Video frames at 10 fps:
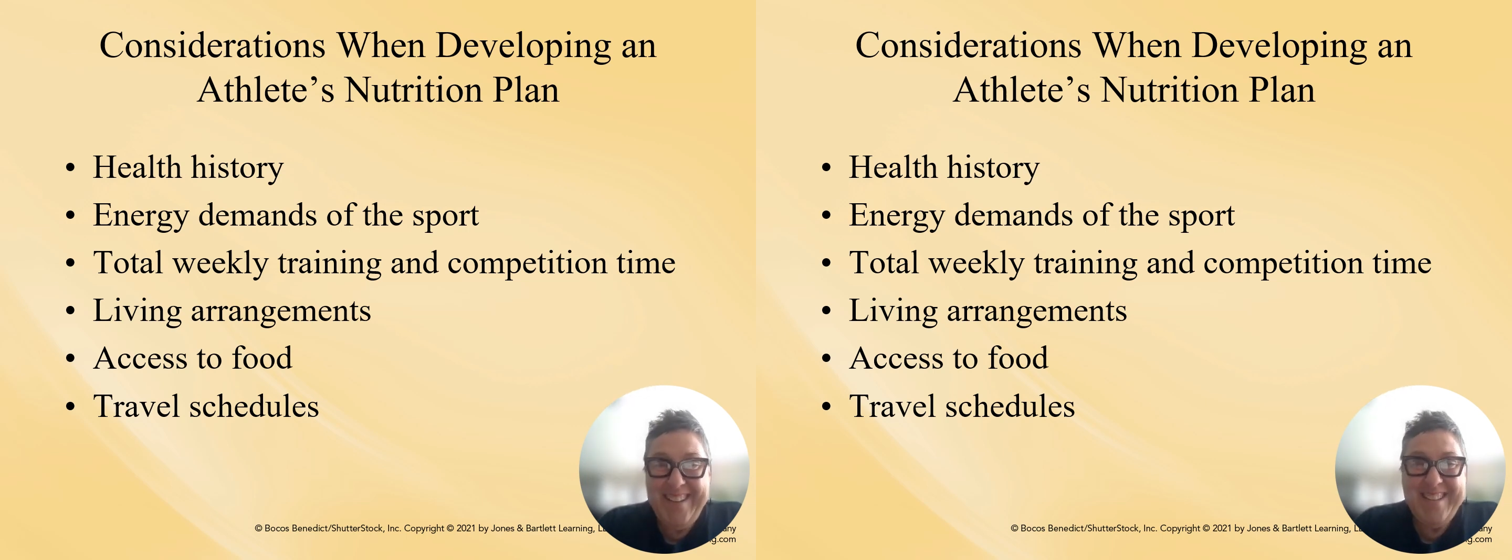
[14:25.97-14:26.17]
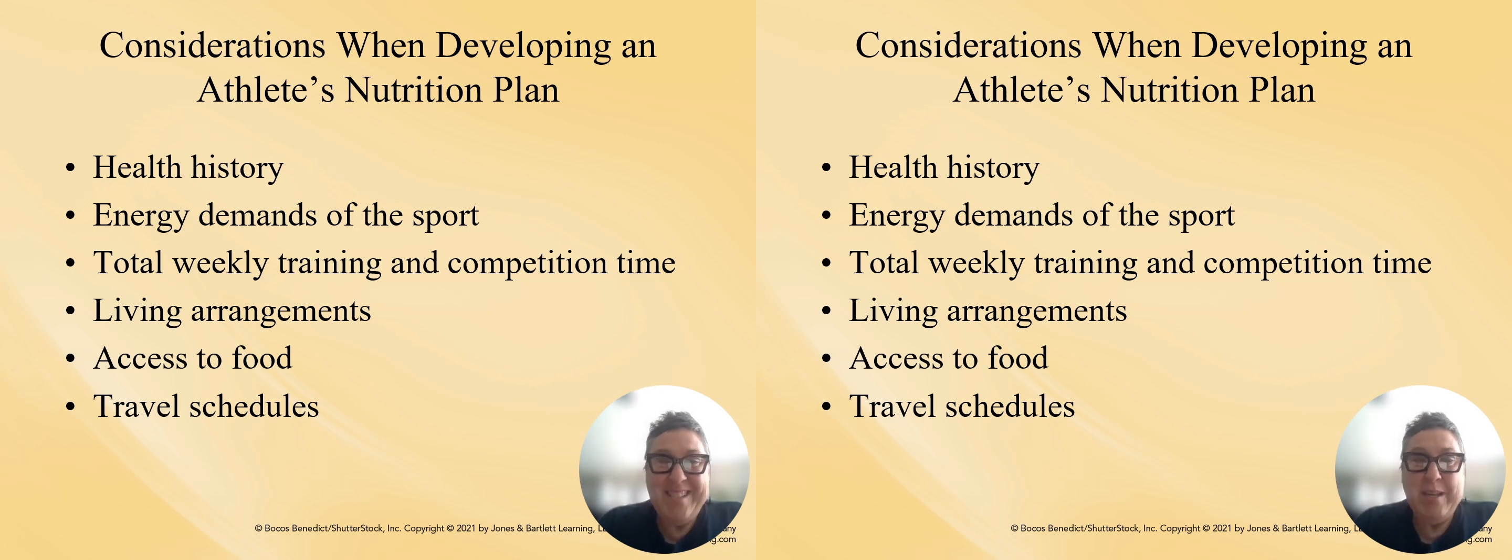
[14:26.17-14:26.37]

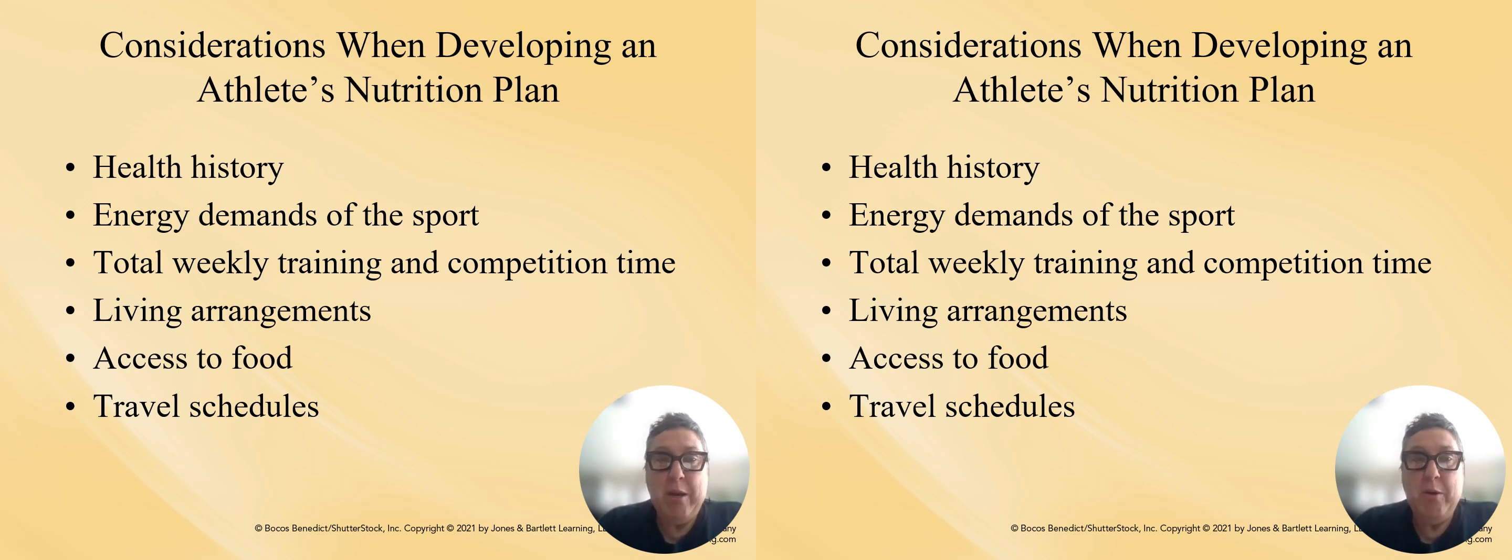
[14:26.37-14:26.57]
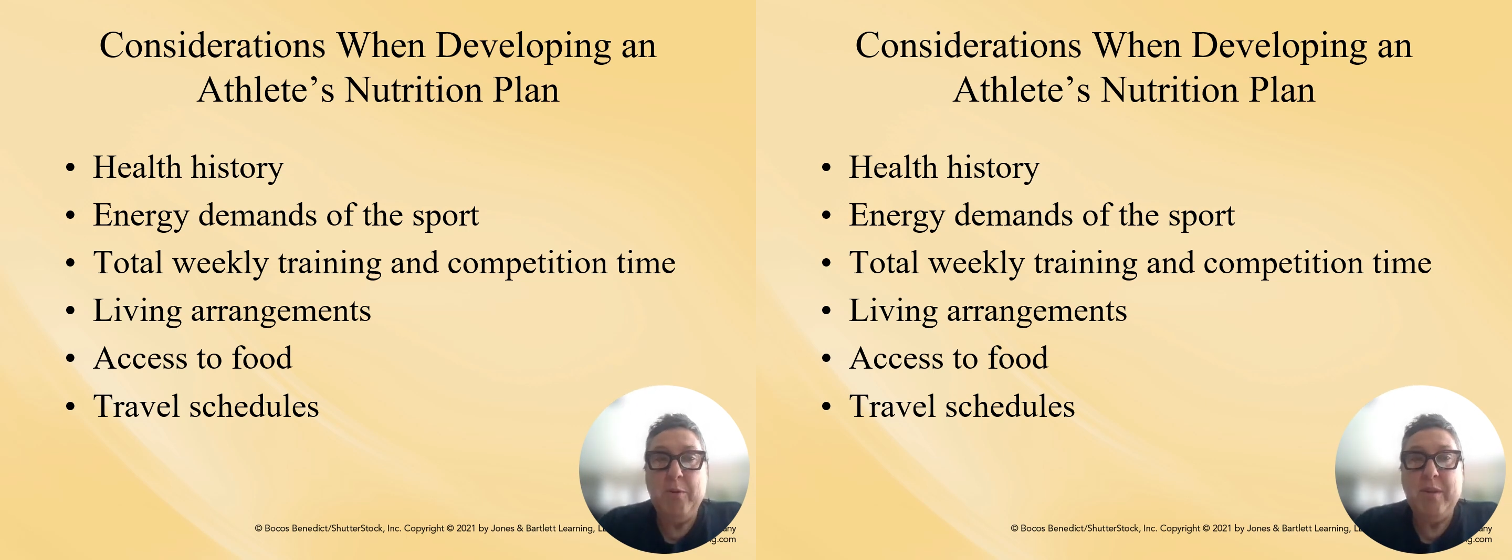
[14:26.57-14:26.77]

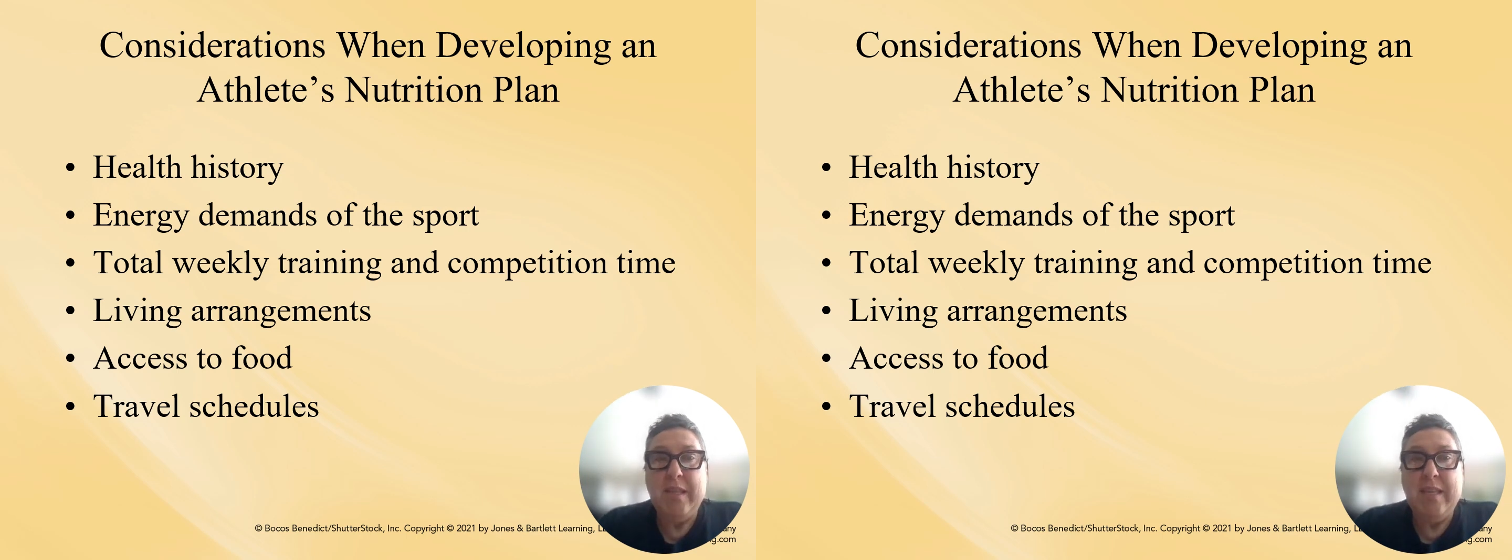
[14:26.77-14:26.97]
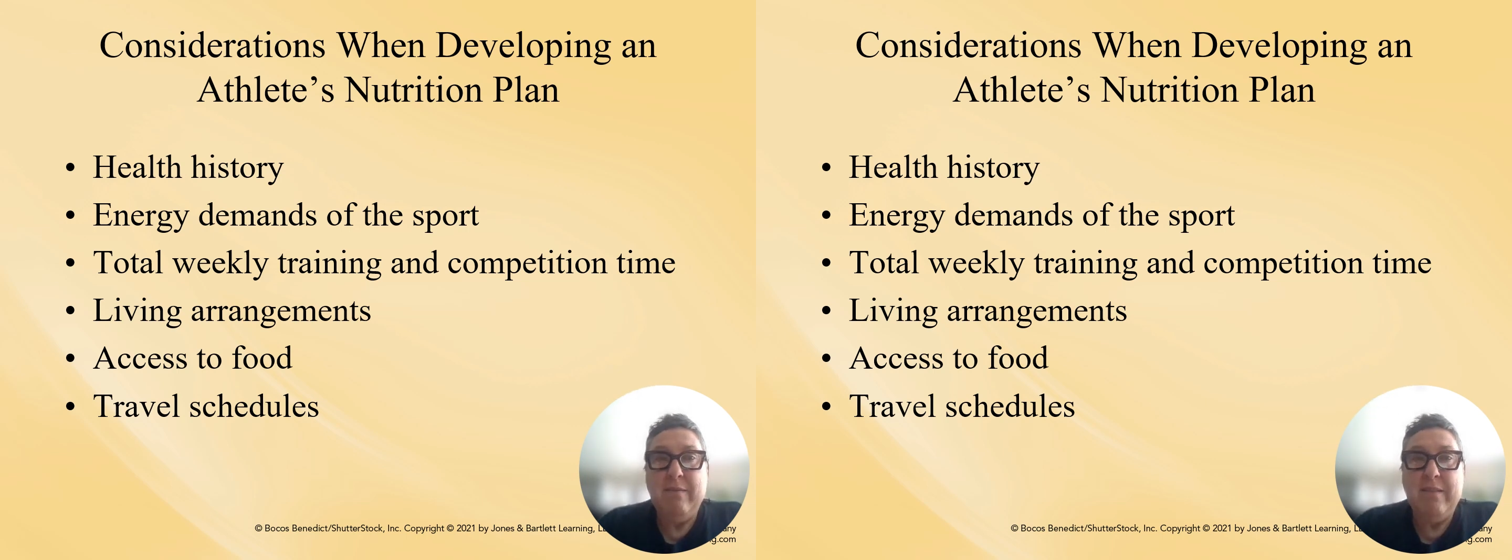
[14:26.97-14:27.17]
So
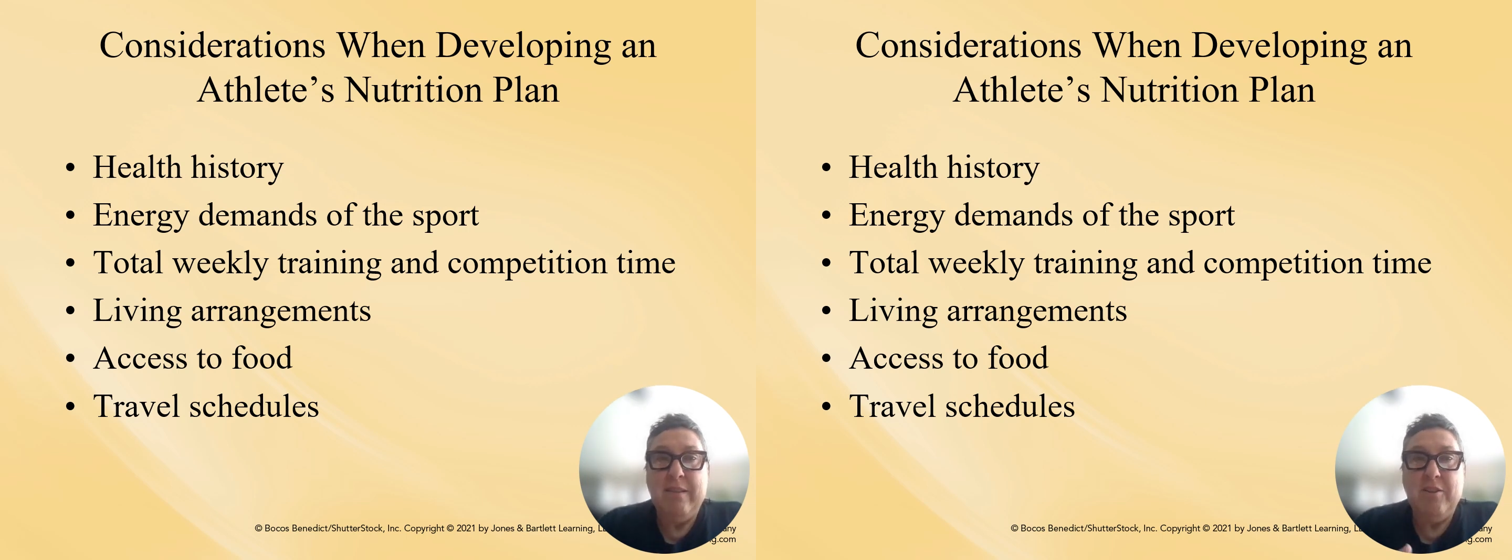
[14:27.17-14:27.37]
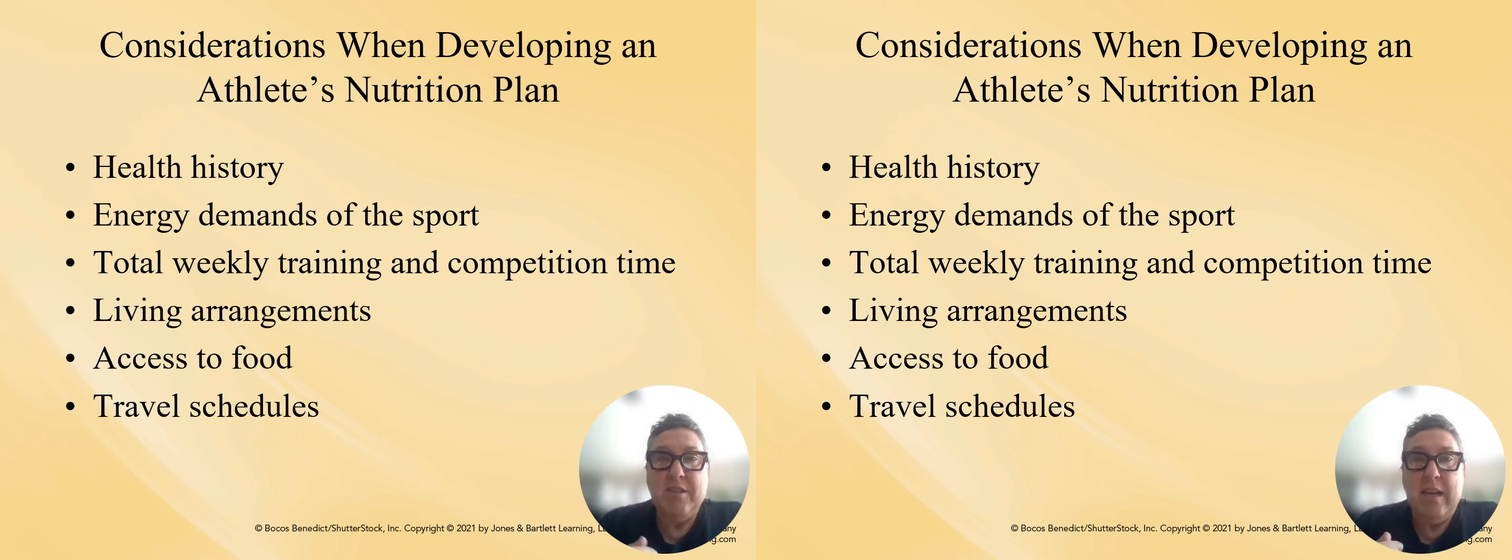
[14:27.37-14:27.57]

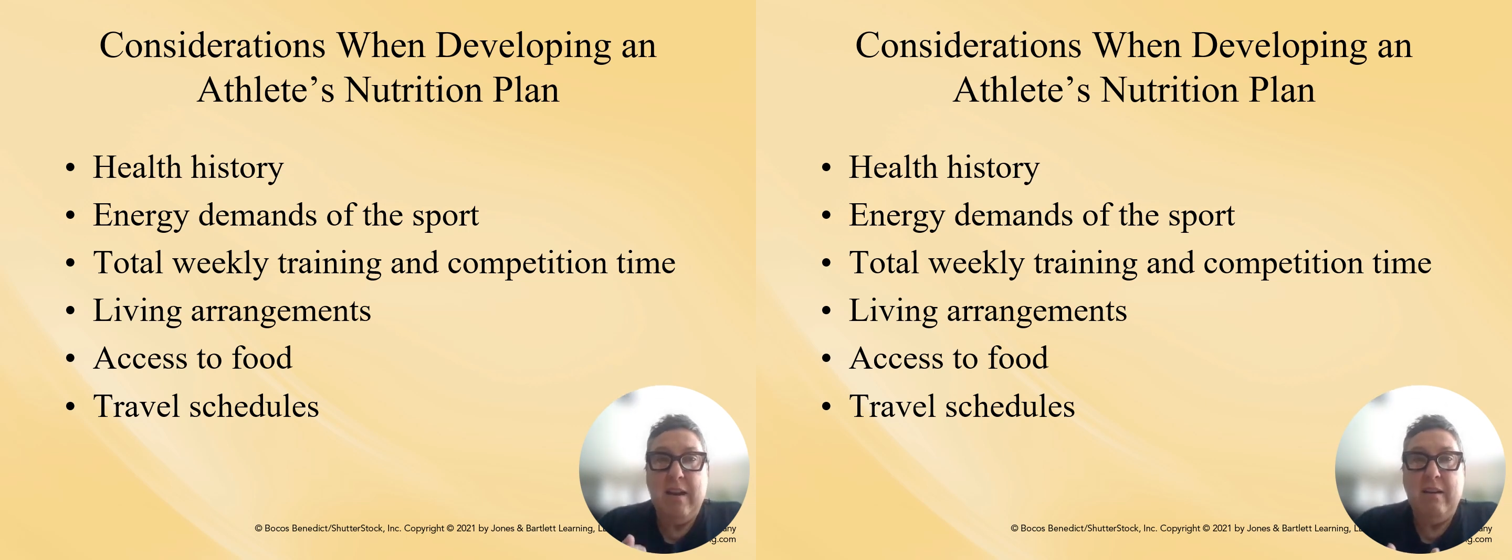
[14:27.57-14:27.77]
there's